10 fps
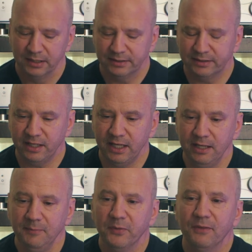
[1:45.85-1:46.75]

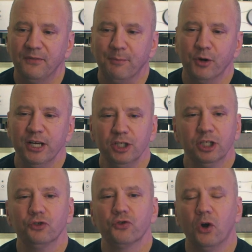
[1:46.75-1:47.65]
C, vibration
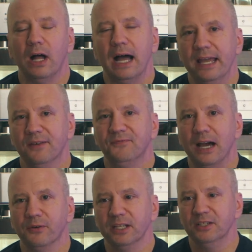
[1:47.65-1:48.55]
control I have
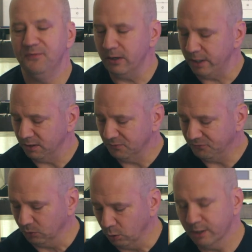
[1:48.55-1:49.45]
found is very
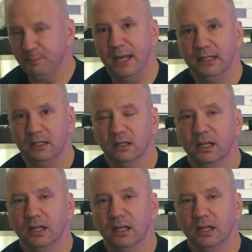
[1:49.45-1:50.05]
floor dependent